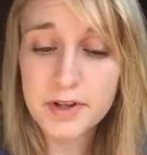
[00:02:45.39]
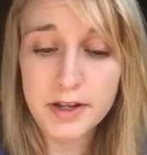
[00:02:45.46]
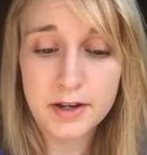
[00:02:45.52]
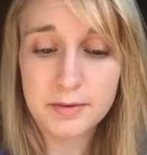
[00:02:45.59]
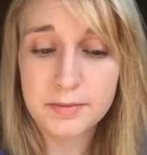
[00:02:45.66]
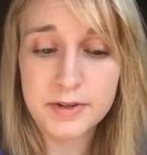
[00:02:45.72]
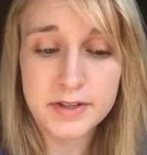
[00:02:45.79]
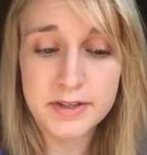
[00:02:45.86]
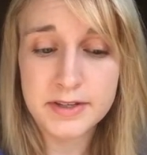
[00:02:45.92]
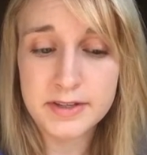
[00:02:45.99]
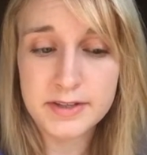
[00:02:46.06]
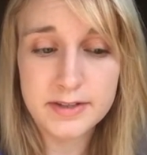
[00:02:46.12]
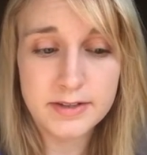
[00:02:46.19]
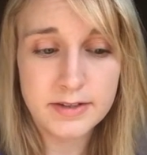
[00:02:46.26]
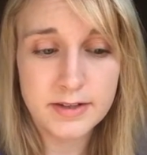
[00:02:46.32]
It
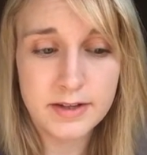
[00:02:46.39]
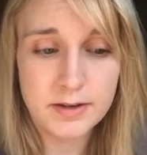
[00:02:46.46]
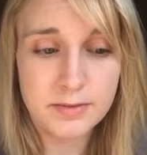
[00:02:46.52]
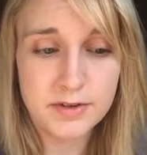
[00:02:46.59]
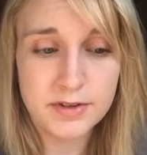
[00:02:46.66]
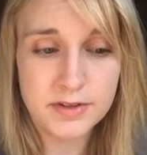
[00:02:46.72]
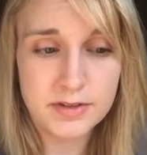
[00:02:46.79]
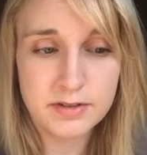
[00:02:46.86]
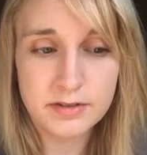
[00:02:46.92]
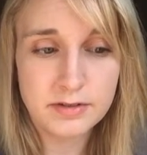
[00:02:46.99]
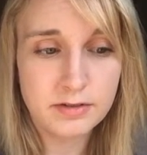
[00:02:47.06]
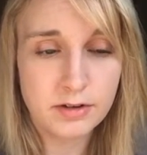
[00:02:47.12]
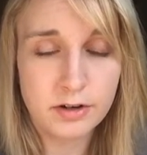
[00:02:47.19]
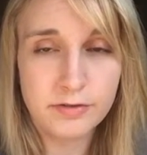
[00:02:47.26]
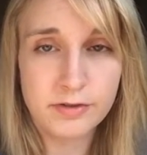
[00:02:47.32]

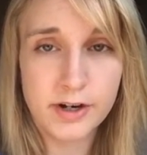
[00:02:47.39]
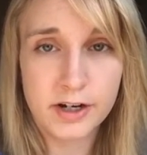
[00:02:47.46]
was over.